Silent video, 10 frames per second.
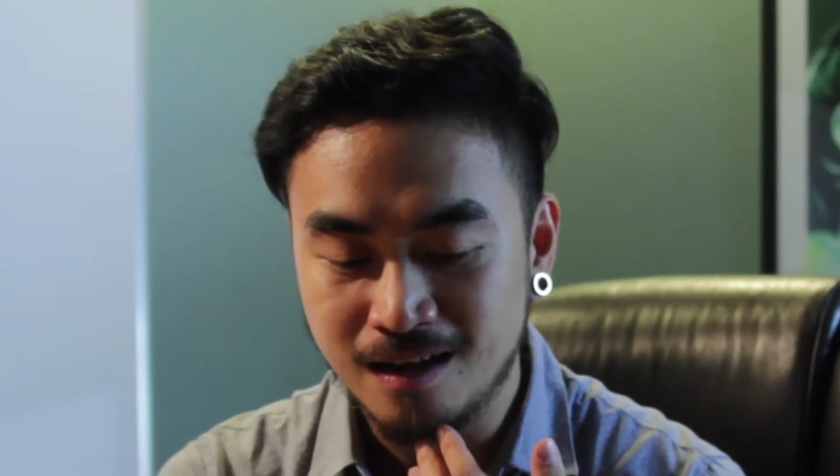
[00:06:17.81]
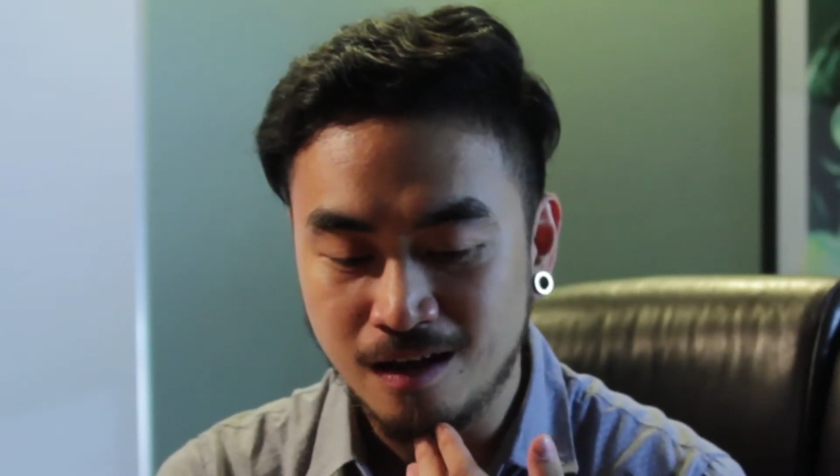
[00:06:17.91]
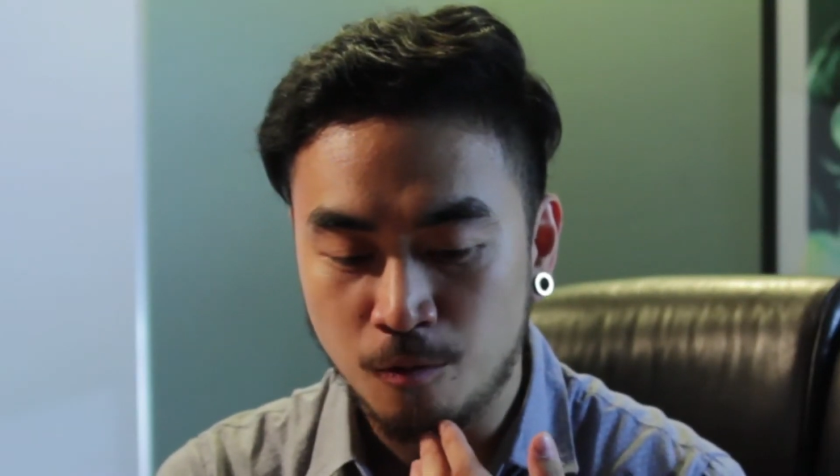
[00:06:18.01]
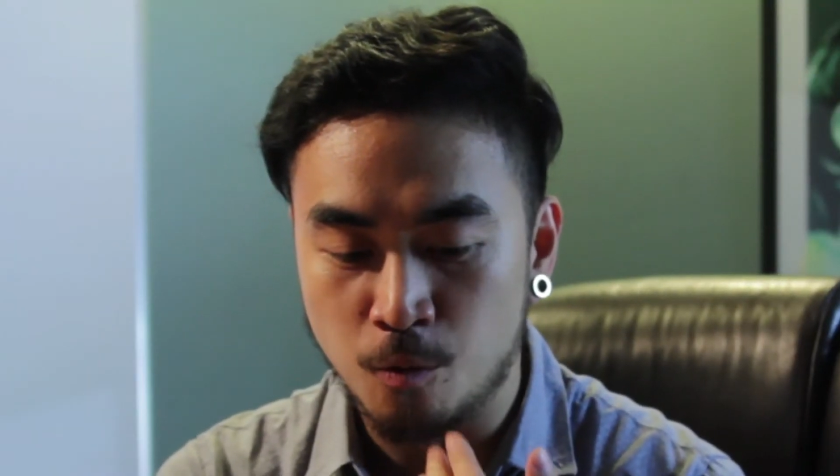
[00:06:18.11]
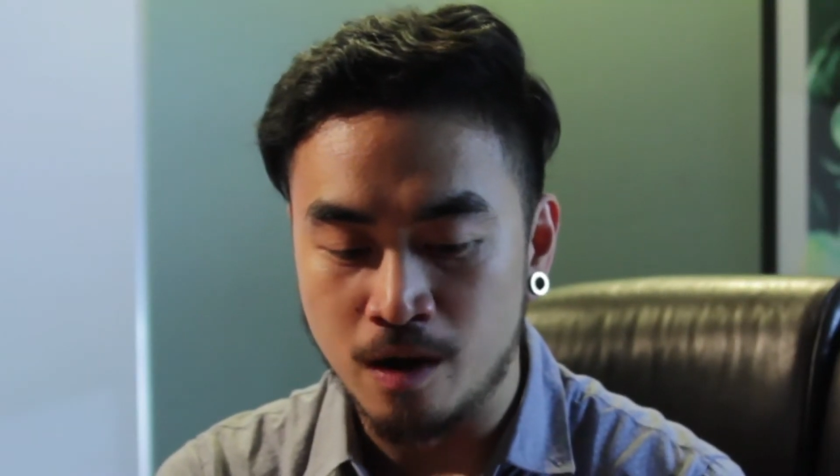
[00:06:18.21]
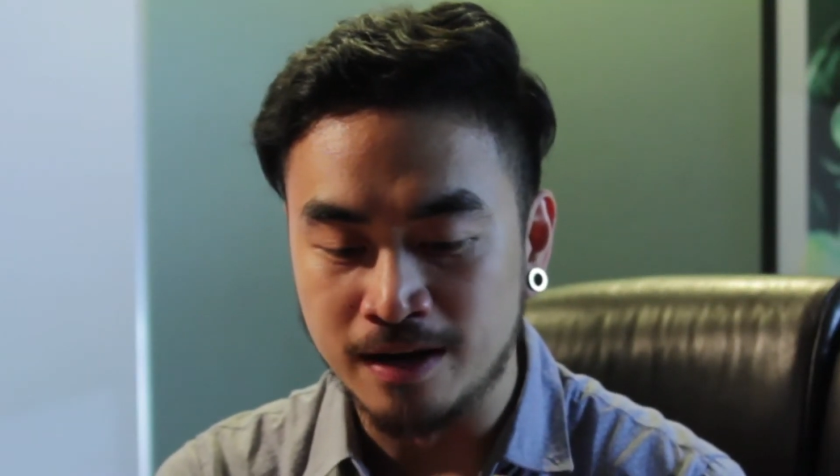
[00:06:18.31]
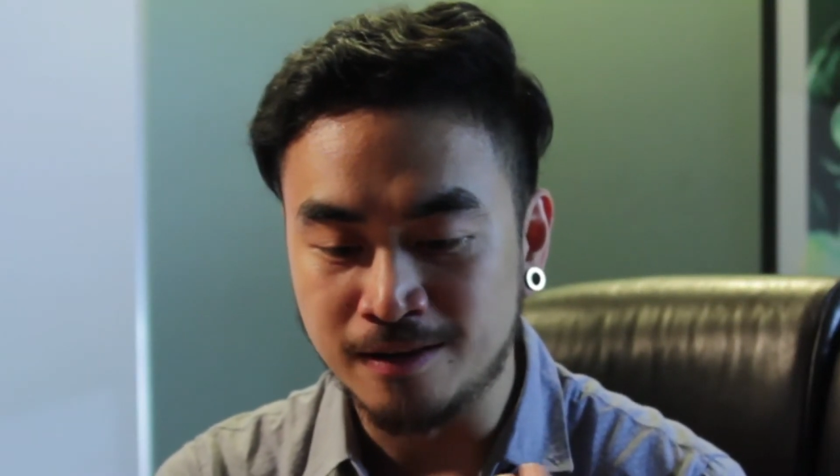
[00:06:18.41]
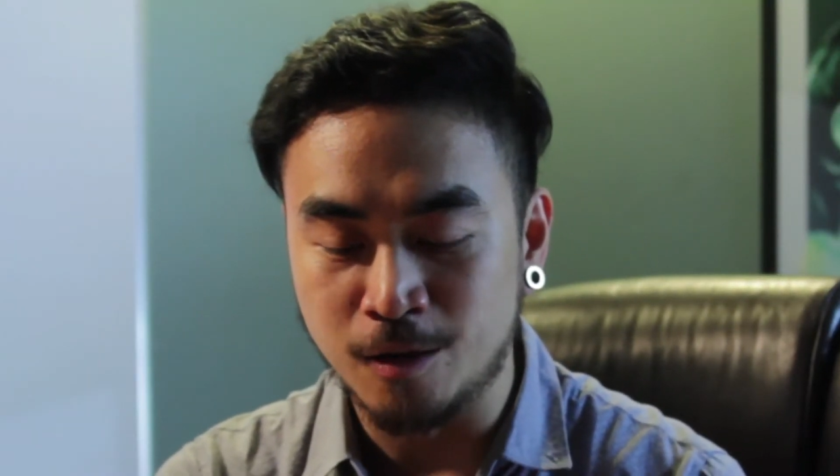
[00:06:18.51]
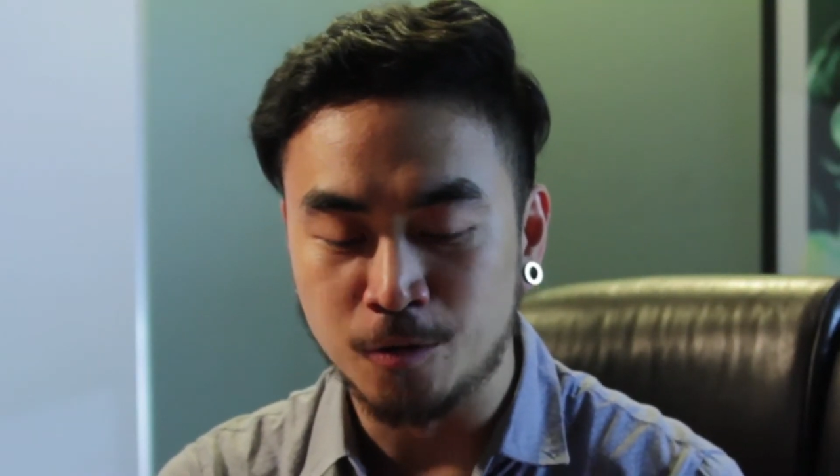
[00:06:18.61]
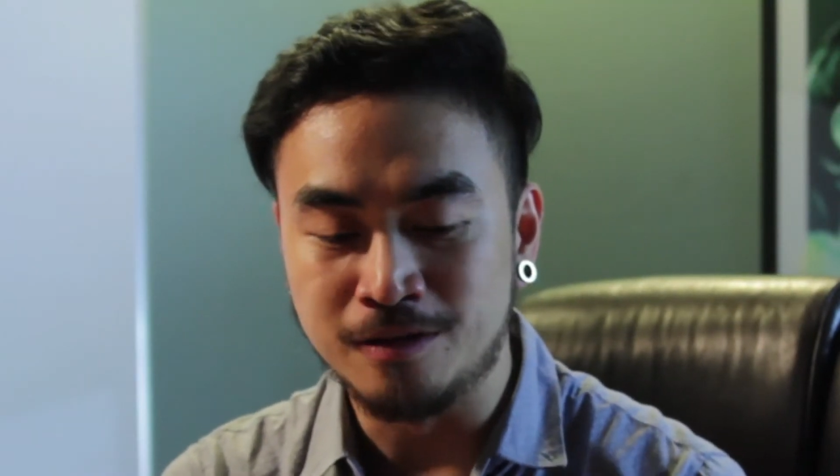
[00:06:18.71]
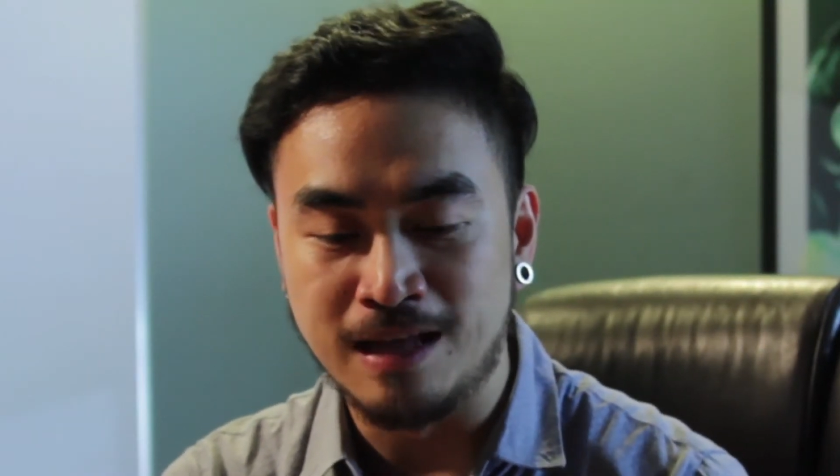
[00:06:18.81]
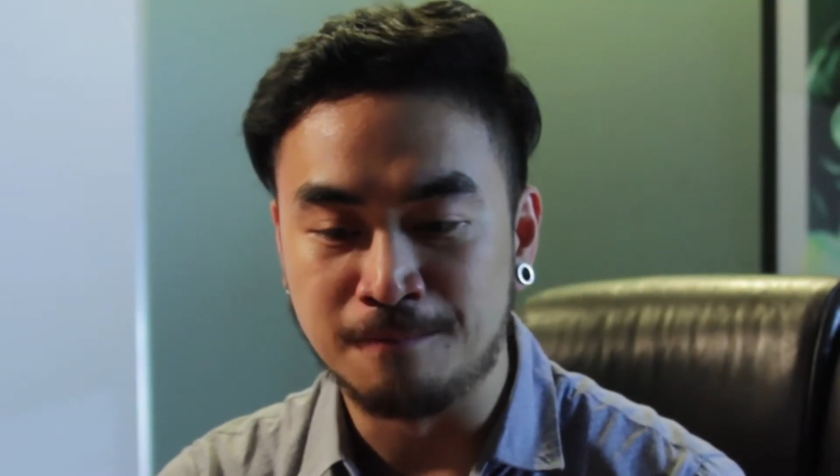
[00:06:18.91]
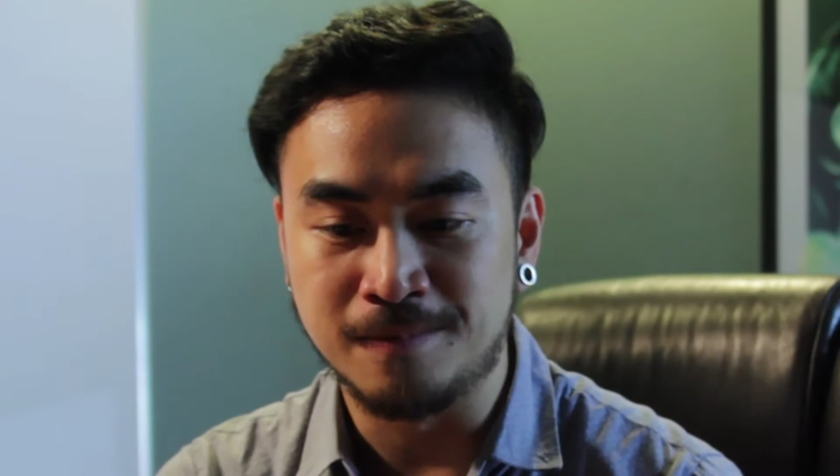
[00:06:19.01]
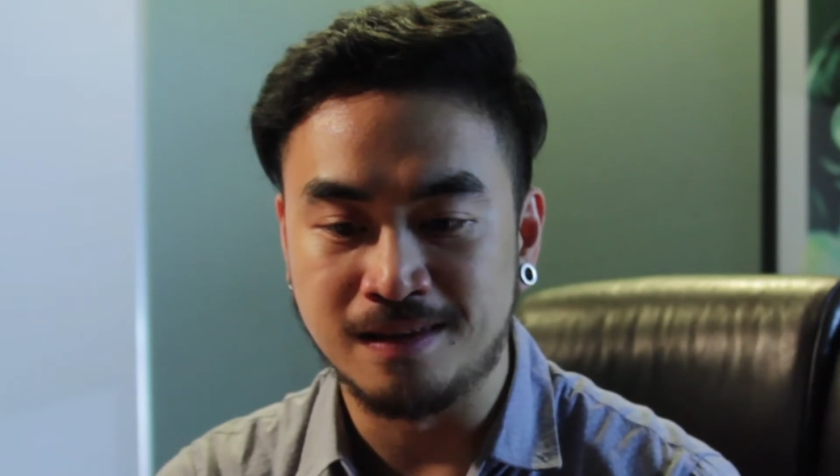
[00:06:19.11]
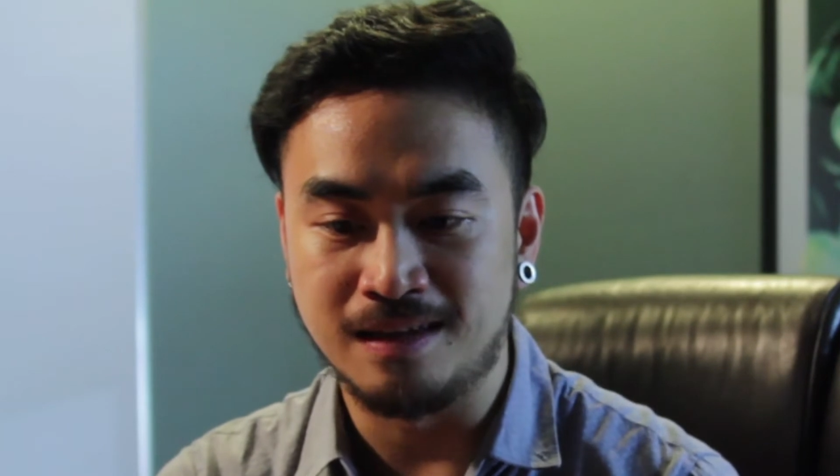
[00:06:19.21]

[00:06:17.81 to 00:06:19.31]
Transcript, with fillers: one toe dipped